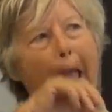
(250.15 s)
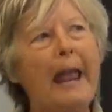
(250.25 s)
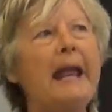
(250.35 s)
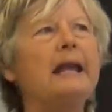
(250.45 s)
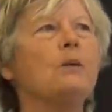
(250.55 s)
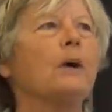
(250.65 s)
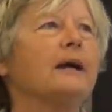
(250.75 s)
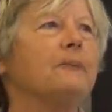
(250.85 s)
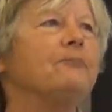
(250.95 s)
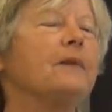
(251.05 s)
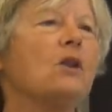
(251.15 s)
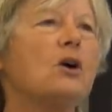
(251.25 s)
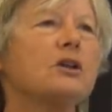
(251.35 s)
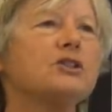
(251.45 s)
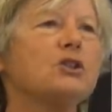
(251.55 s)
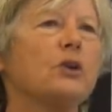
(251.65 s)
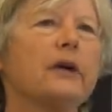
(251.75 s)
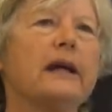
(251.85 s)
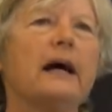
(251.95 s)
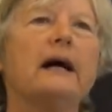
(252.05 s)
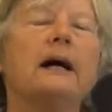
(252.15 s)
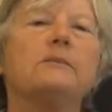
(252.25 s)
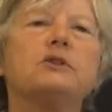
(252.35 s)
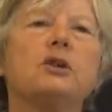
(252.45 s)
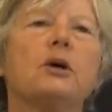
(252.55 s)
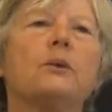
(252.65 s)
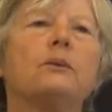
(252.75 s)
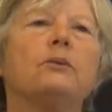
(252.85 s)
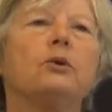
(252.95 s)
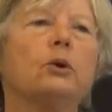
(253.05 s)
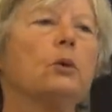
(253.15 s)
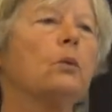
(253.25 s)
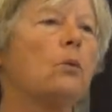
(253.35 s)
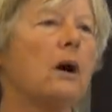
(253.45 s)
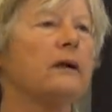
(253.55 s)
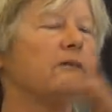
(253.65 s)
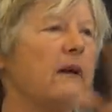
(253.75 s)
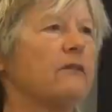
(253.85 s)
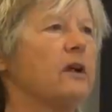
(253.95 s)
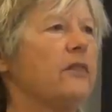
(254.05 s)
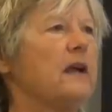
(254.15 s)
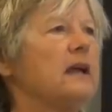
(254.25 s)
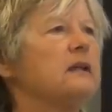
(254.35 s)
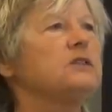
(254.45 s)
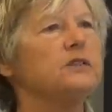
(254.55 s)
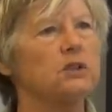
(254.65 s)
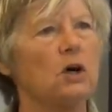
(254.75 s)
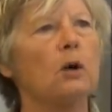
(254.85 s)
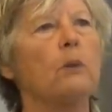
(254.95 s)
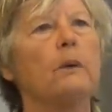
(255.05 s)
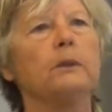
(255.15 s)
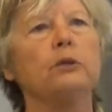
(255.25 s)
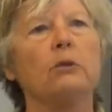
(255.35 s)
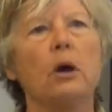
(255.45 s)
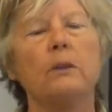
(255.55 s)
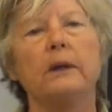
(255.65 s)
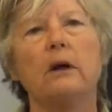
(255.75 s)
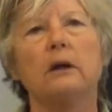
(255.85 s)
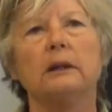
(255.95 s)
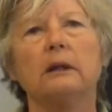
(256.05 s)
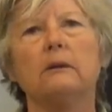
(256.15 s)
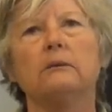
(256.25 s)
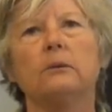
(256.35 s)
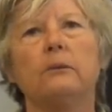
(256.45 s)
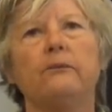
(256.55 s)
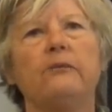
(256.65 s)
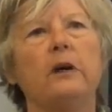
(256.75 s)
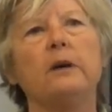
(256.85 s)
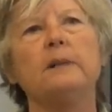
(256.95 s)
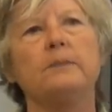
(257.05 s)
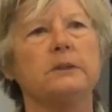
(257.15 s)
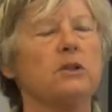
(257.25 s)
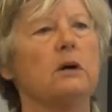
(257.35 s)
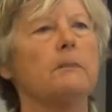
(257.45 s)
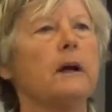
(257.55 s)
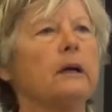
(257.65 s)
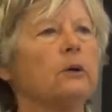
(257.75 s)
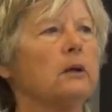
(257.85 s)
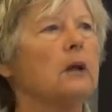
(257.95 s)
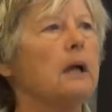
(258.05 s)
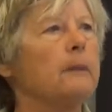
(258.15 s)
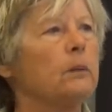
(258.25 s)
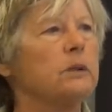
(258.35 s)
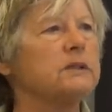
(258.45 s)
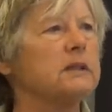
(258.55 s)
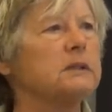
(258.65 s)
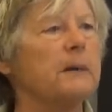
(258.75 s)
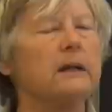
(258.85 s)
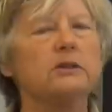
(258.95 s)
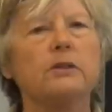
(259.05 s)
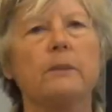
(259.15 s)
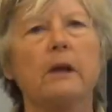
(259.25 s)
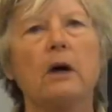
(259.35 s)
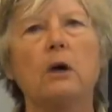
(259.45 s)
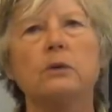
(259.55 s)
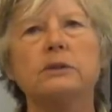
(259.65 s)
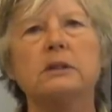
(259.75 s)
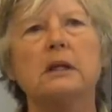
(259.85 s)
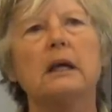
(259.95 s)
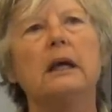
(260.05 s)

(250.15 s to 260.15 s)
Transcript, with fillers: anyway, long story. Um, so grew one of everything, saw what would grow in our little, very bizarre microclimate. We're six miles from the coast,